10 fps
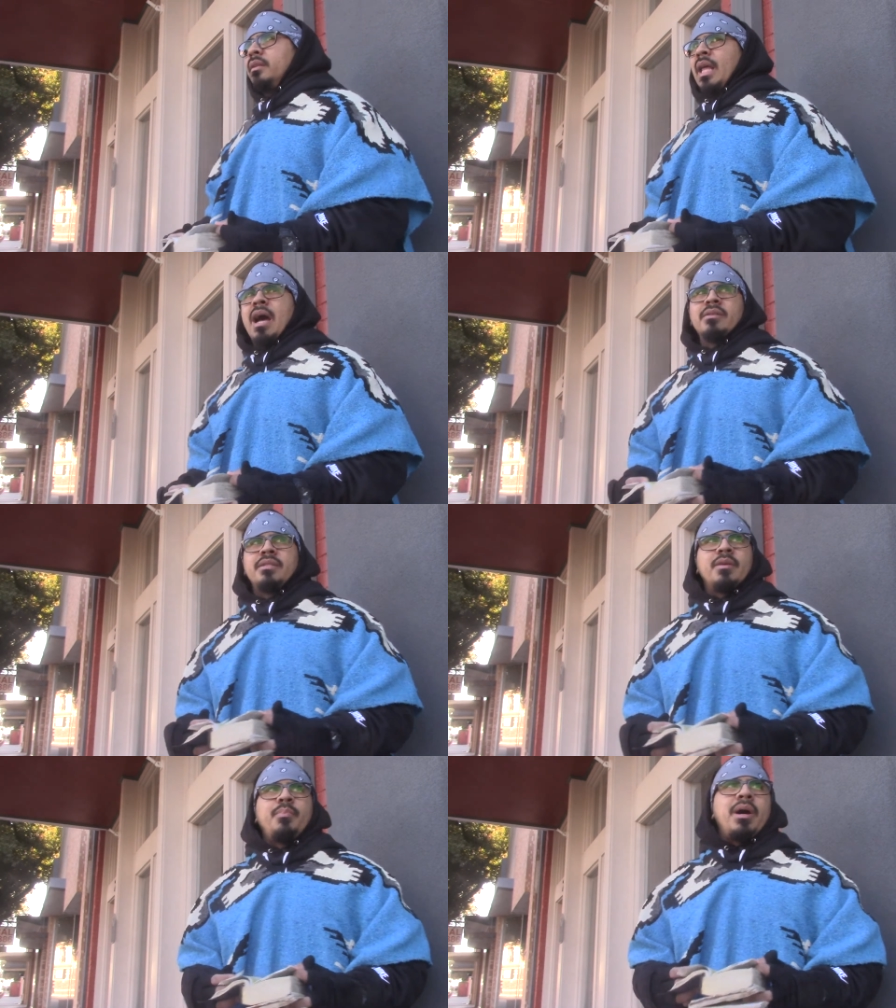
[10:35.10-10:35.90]

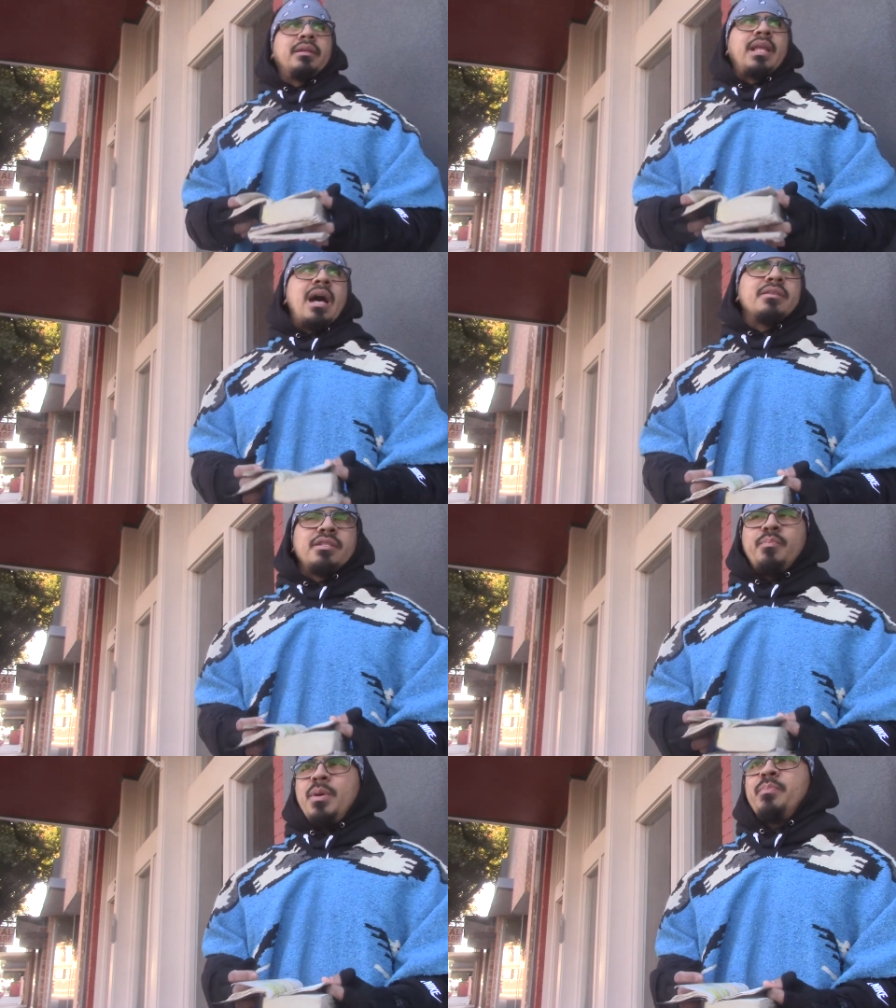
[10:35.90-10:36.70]
thousands upon
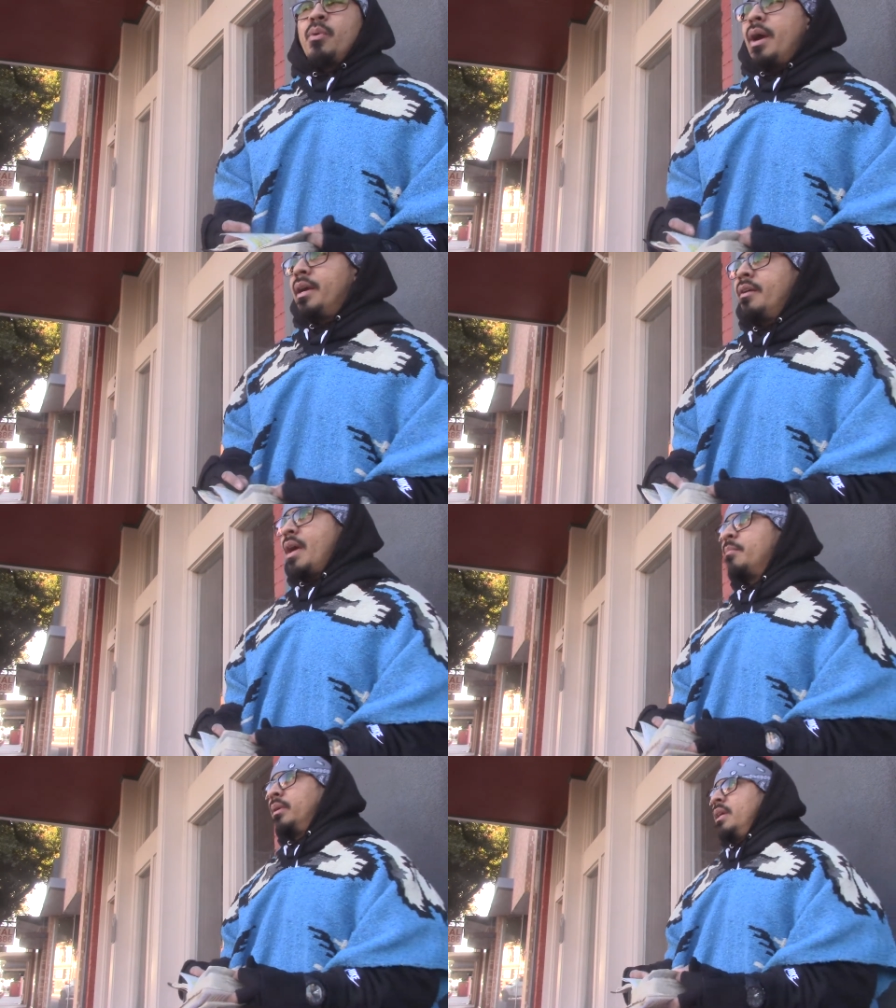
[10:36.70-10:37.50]
thousands of people out here
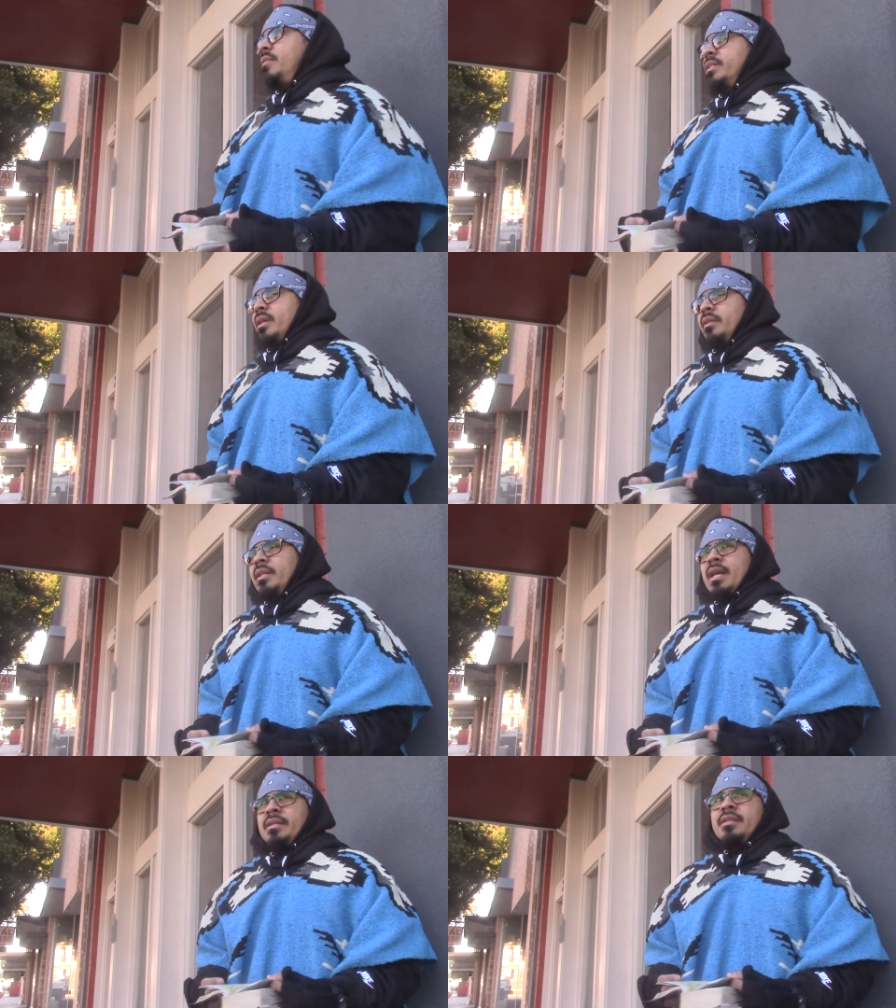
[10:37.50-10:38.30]
that believe in something
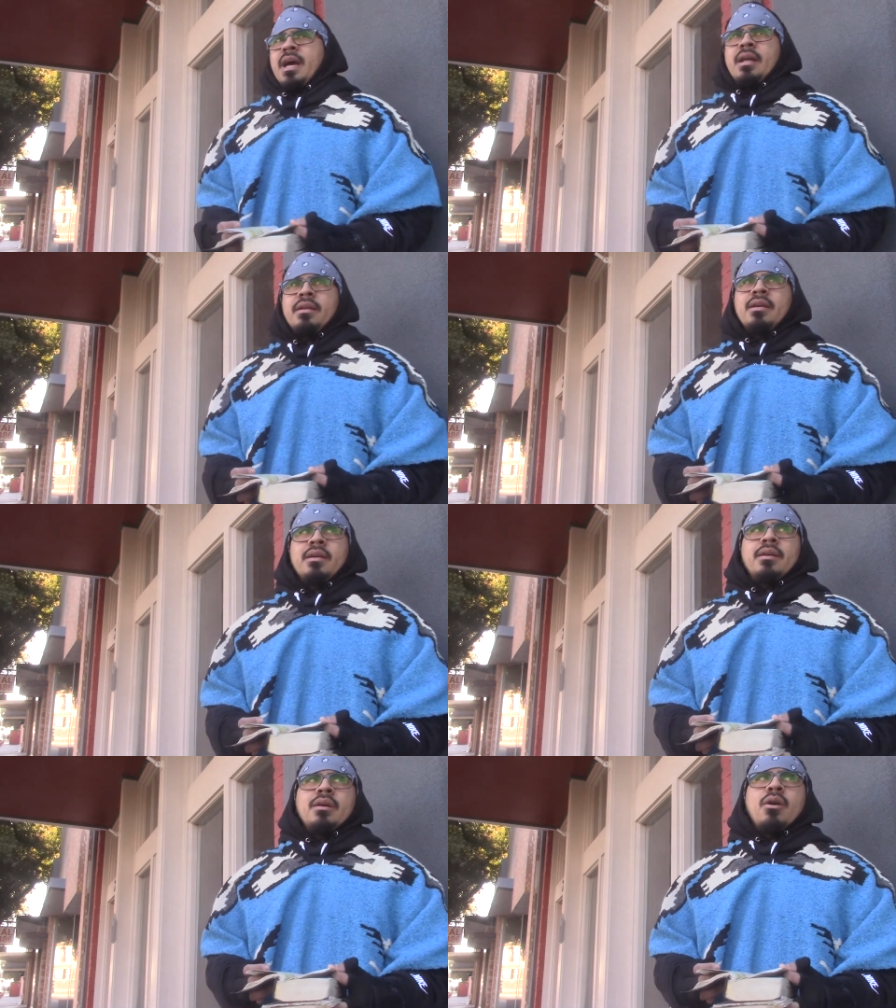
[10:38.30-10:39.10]
that is not
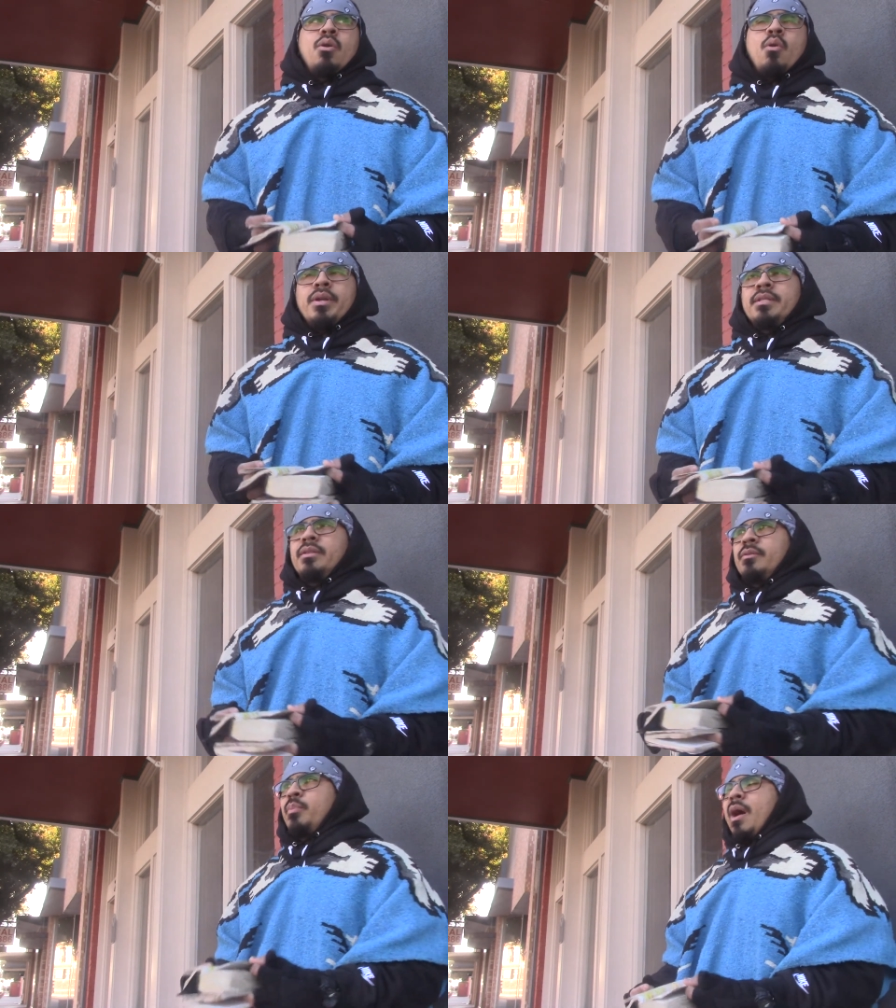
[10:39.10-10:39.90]
according to
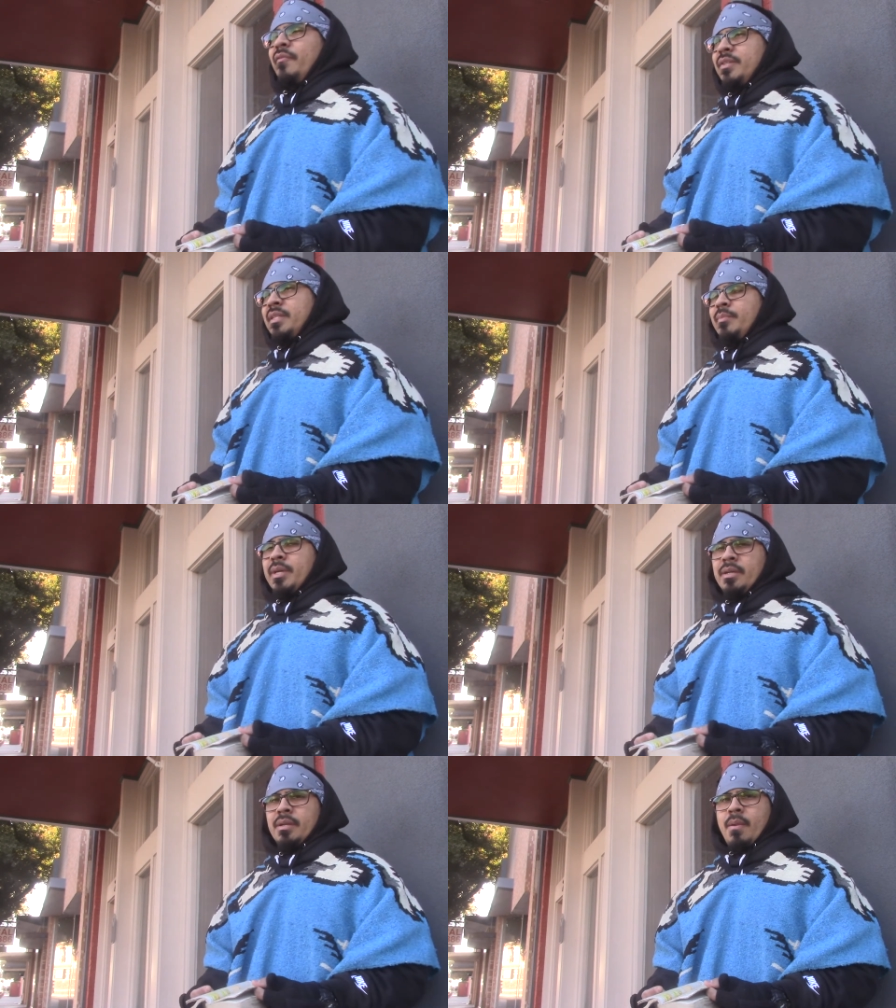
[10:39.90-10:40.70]
this prophecy.
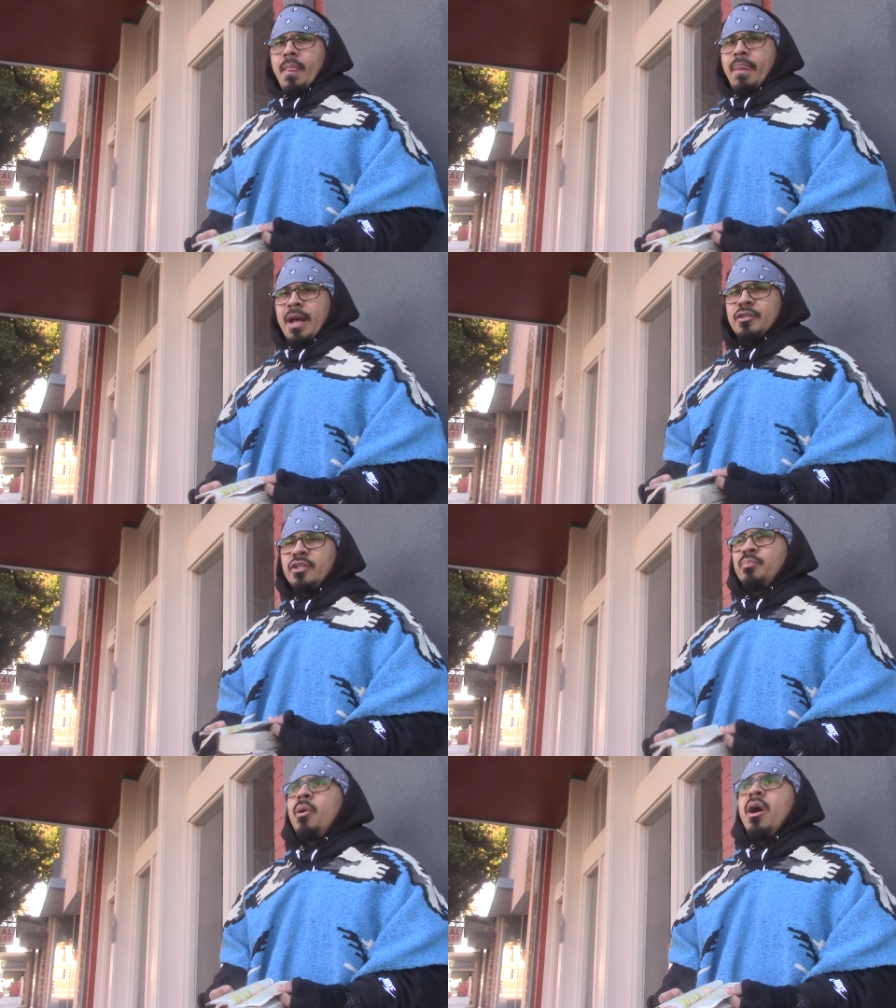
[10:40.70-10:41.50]
That's
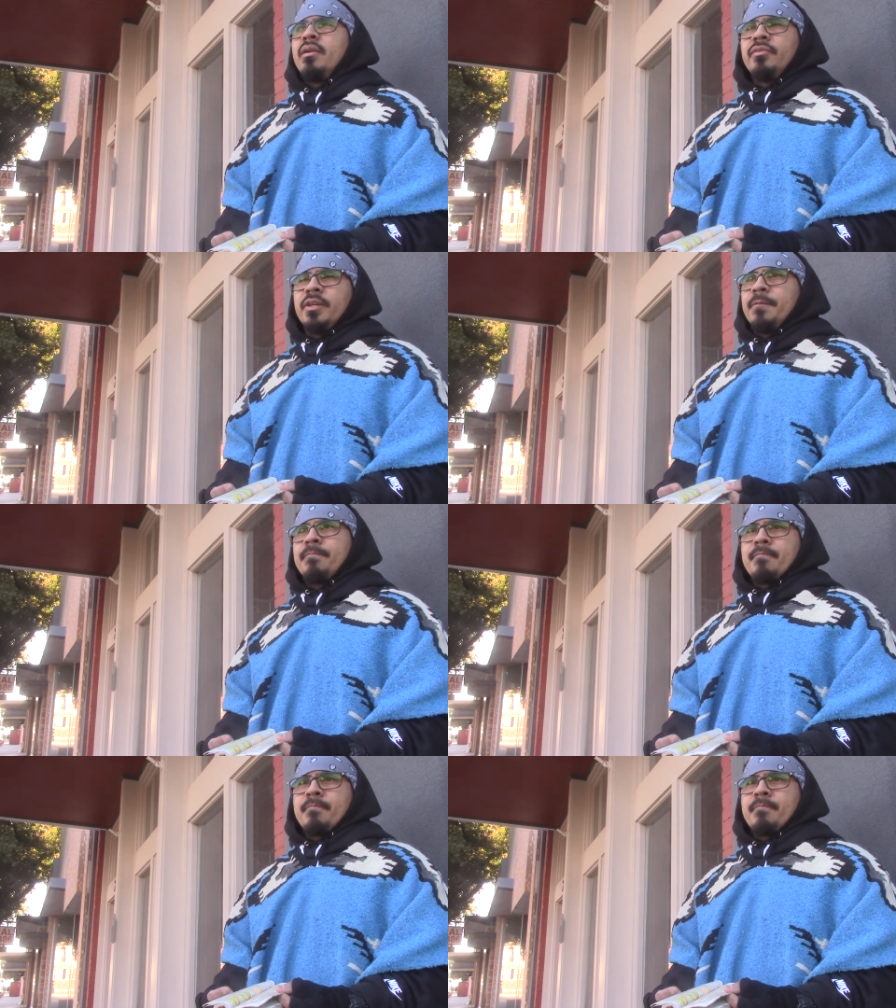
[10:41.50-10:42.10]
just part of it.